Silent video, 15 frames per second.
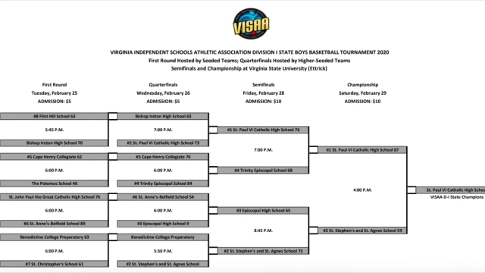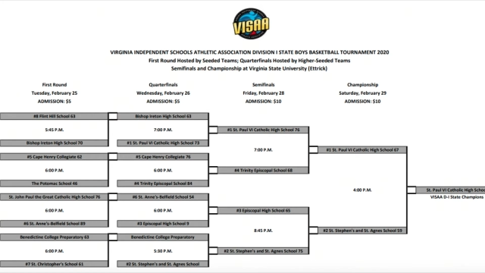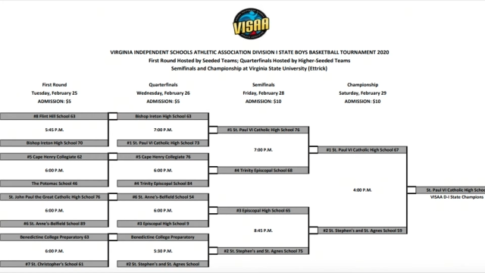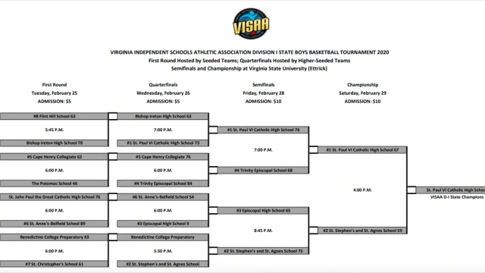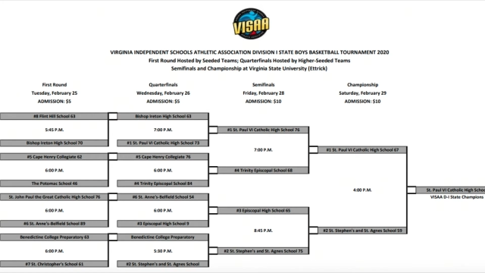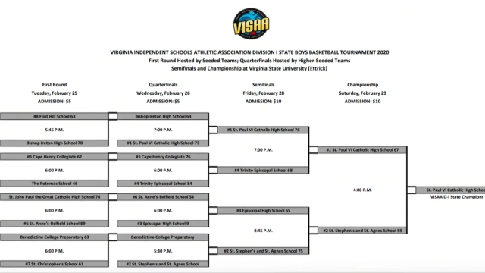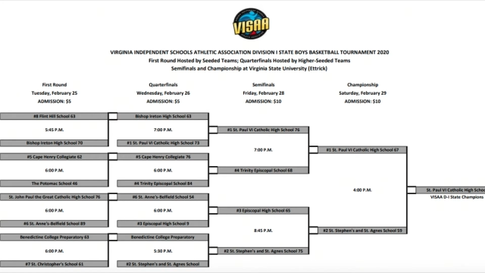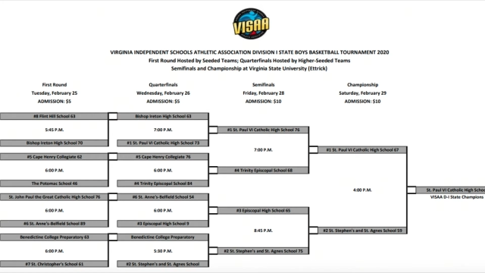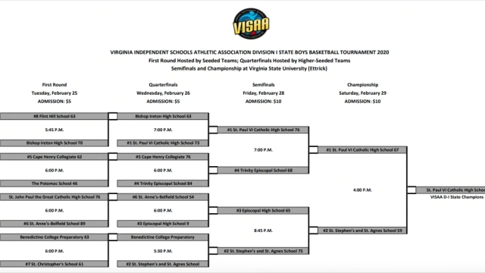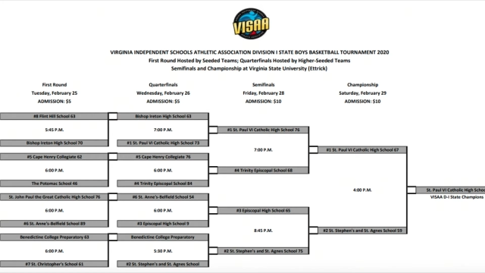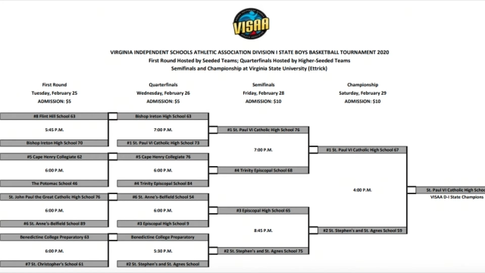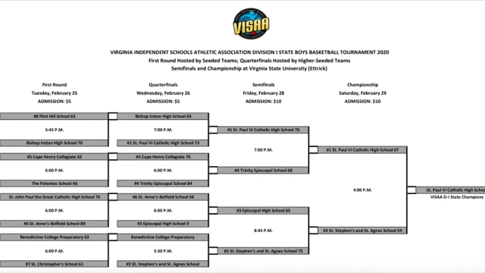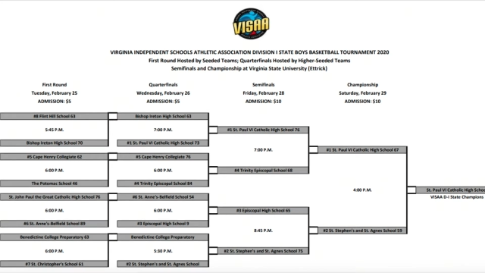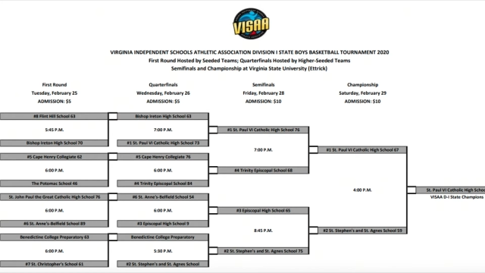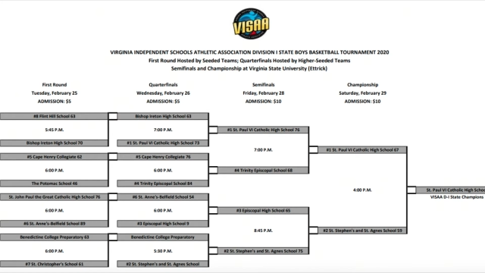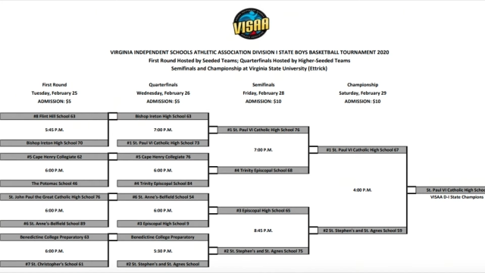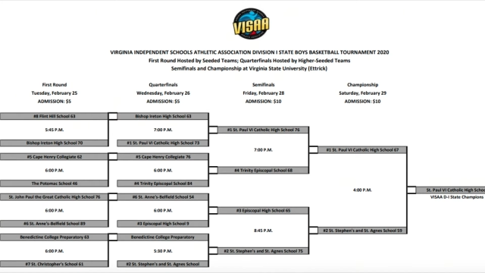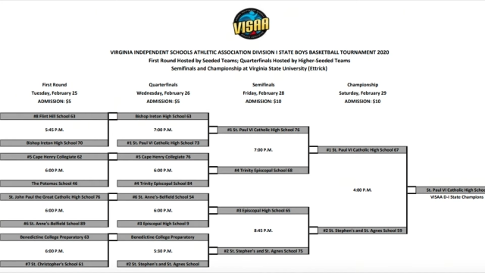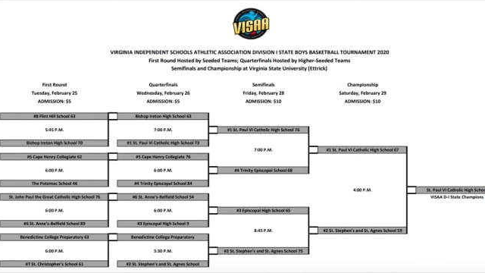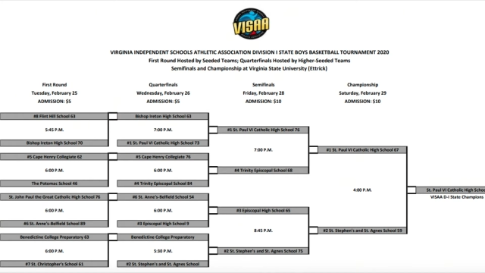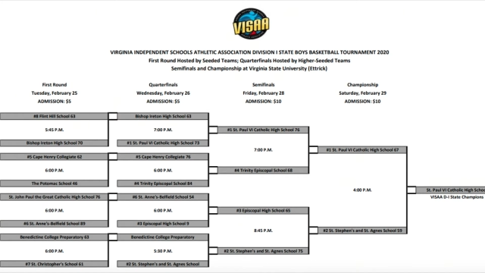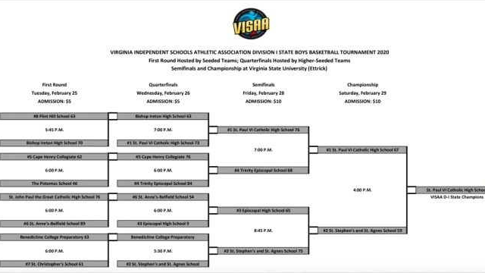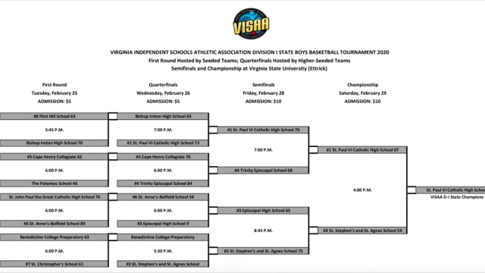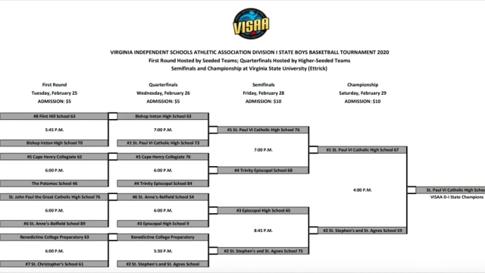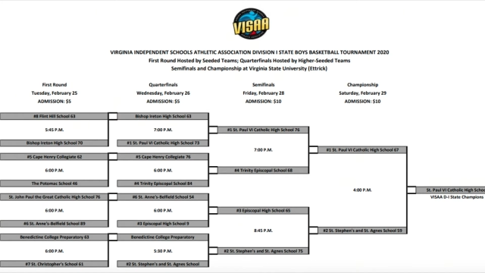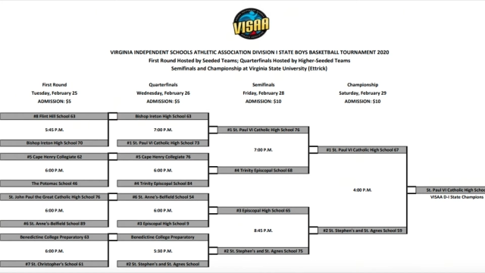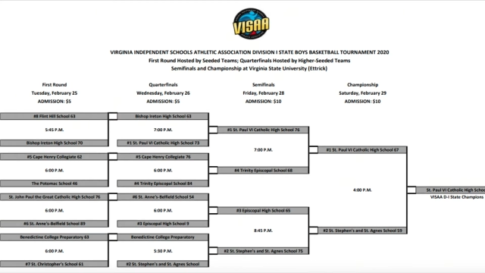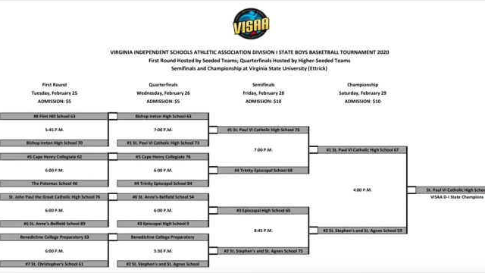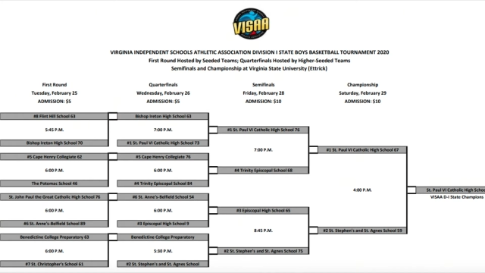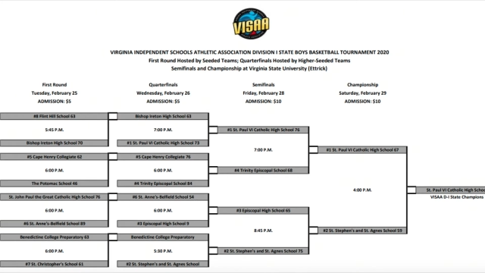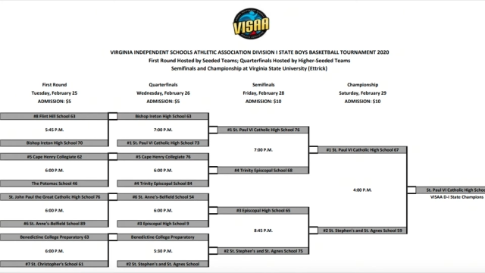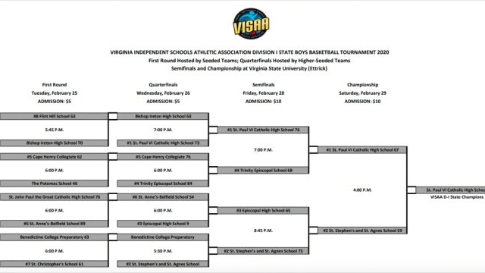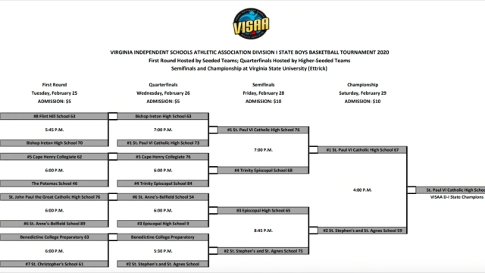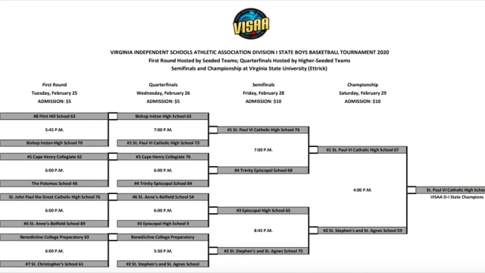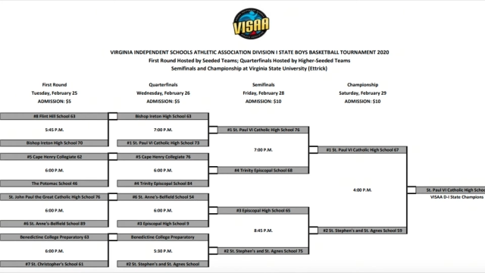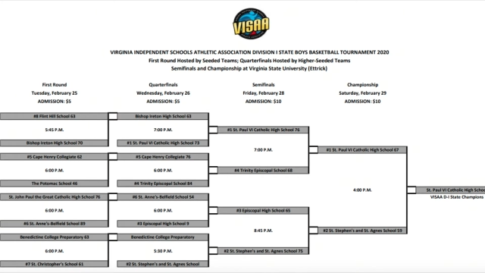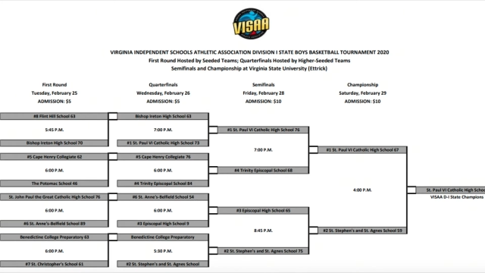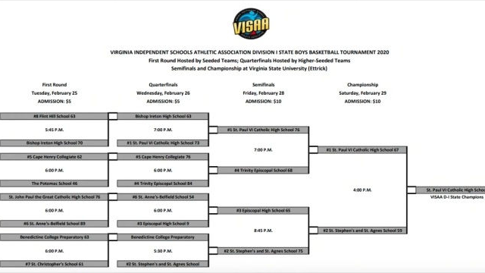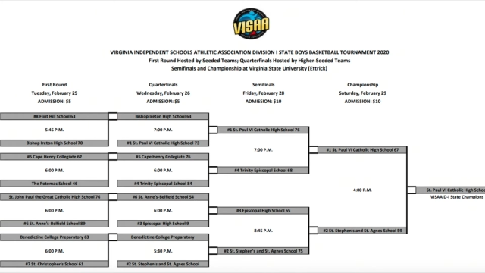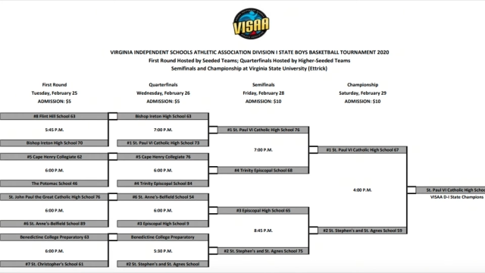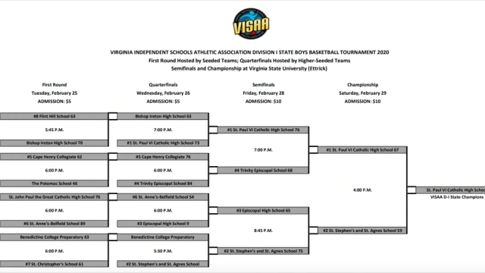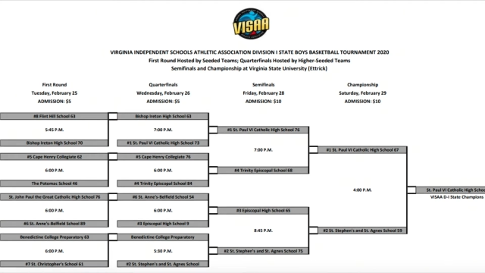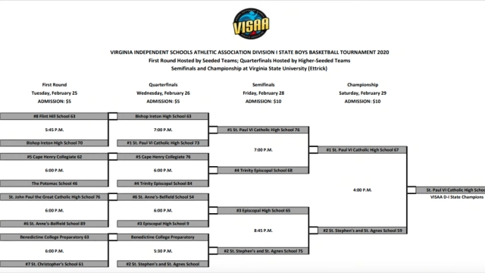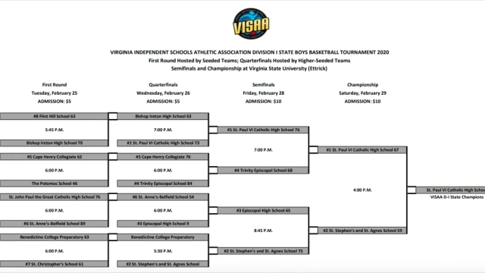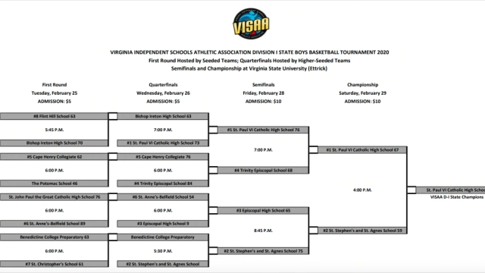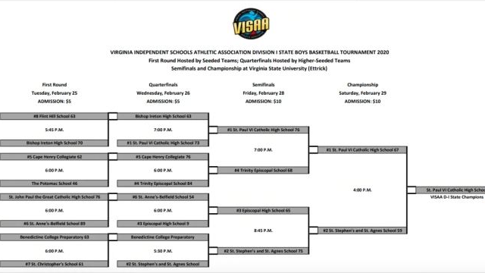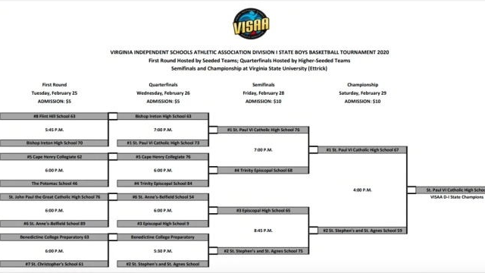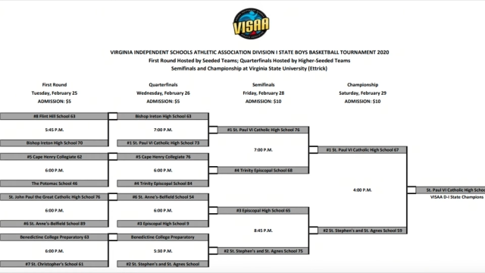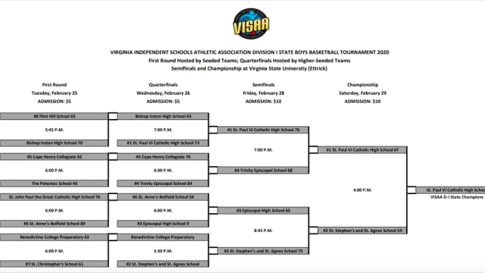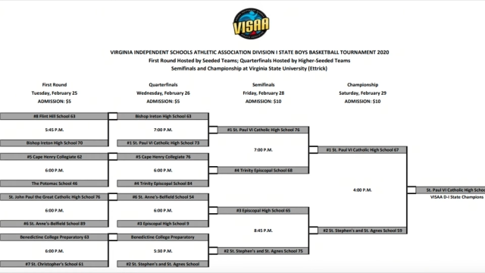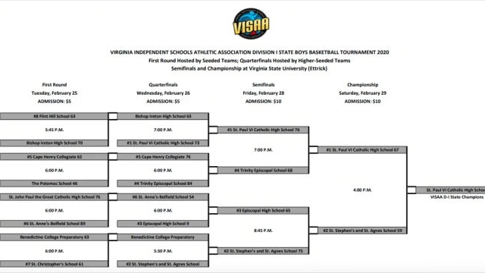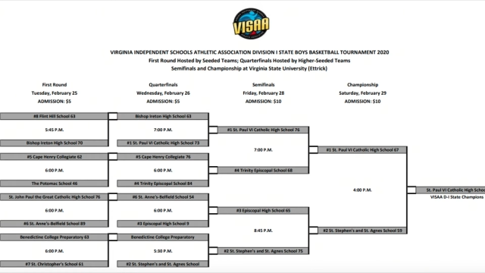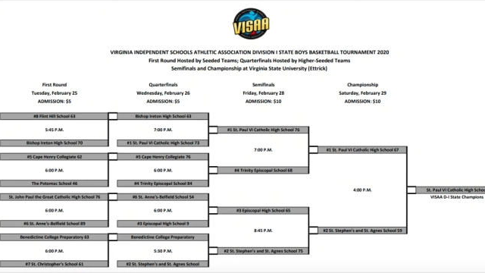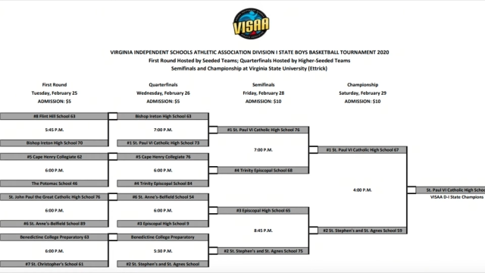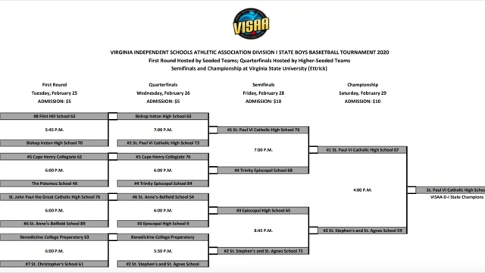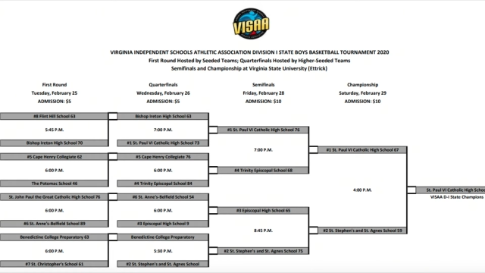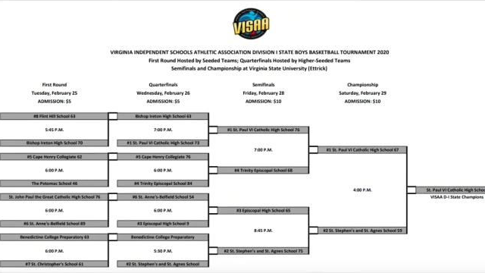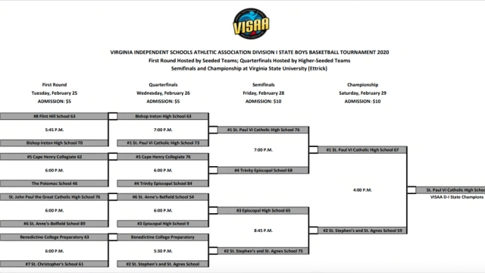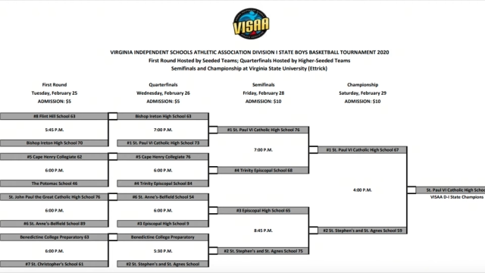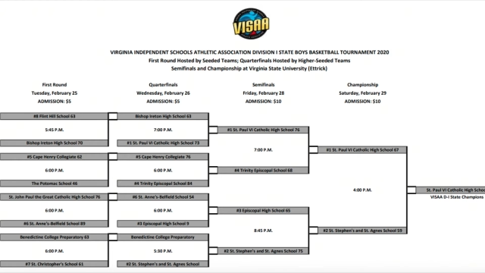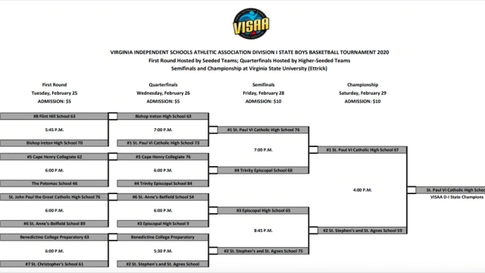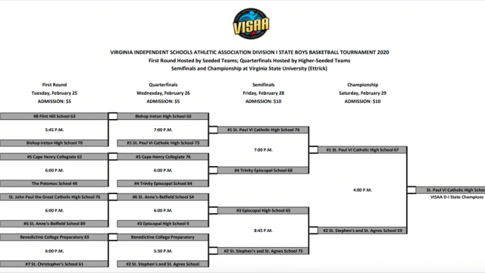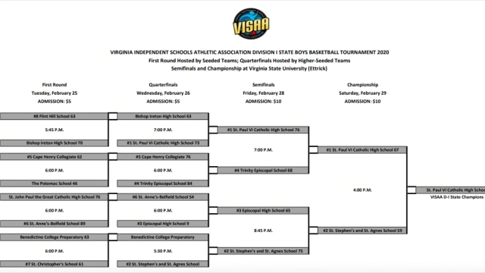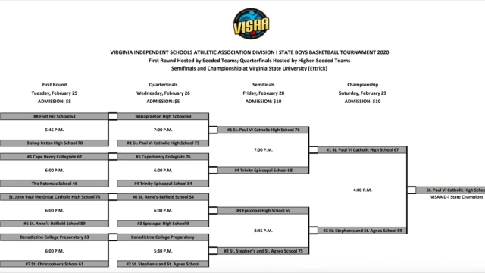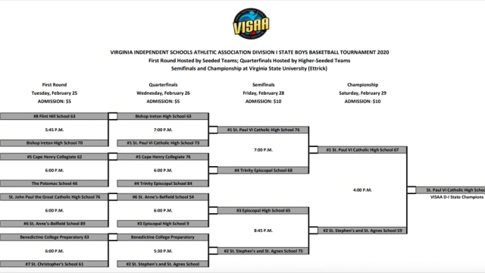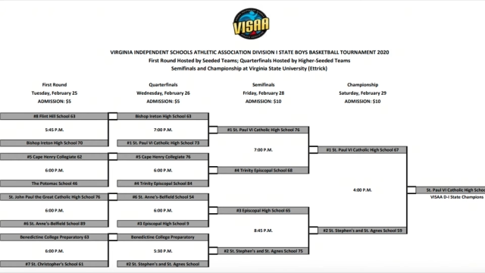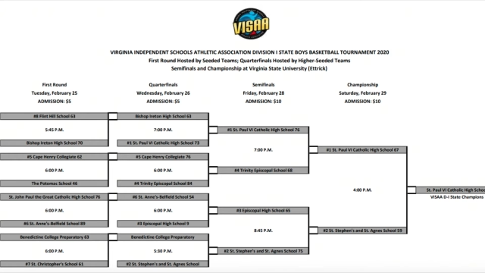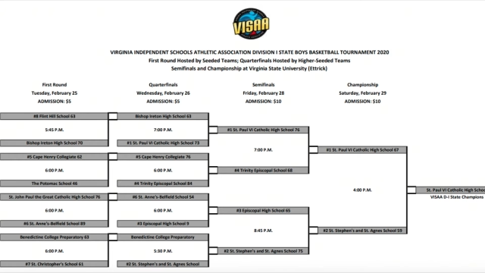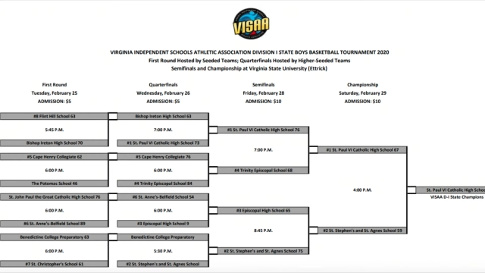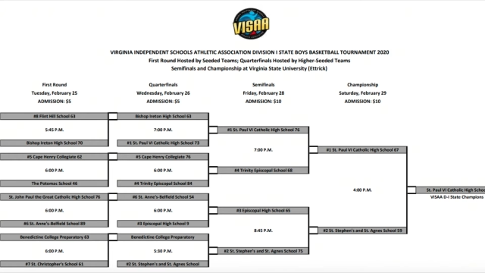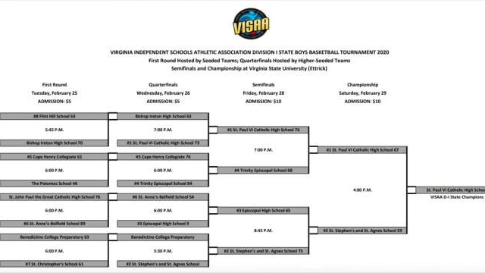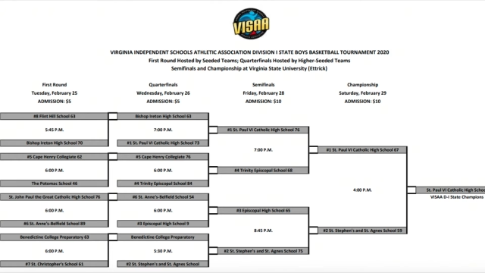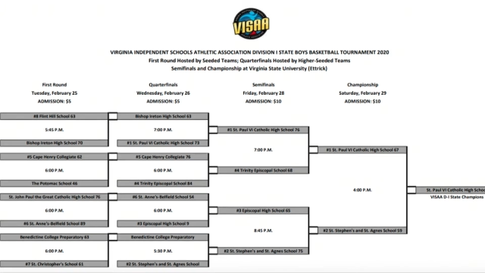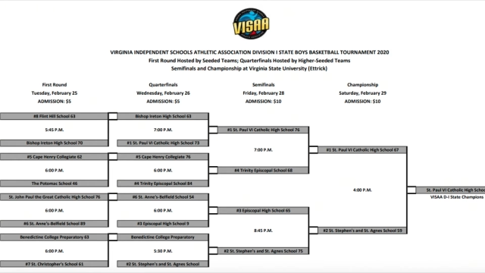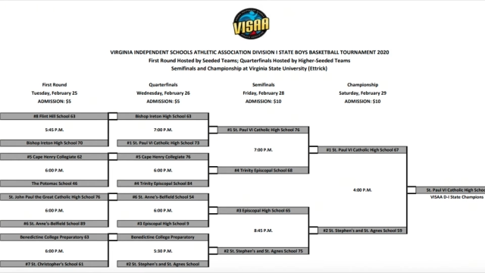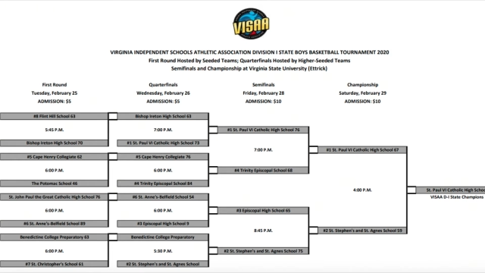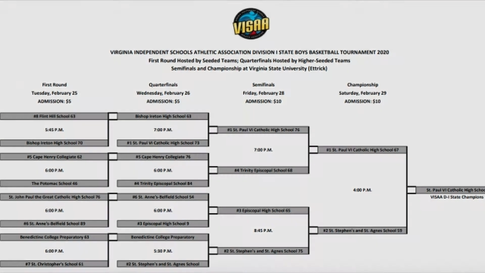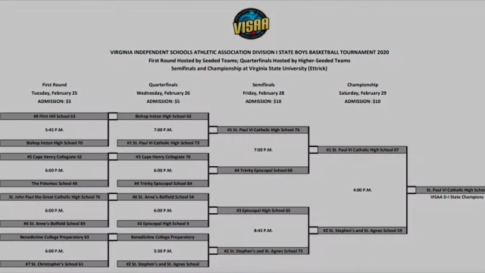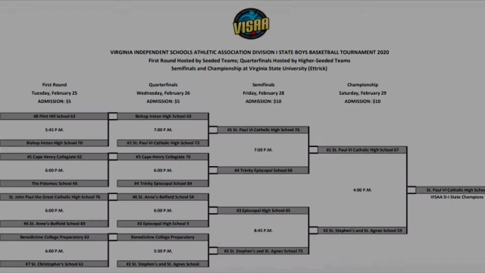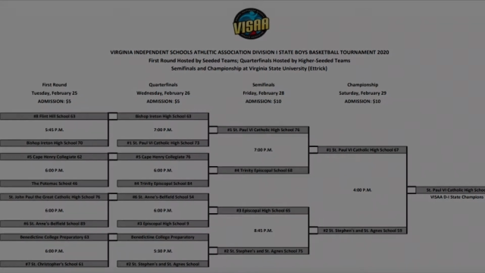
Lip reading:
No face is visible, so there are no lips to read.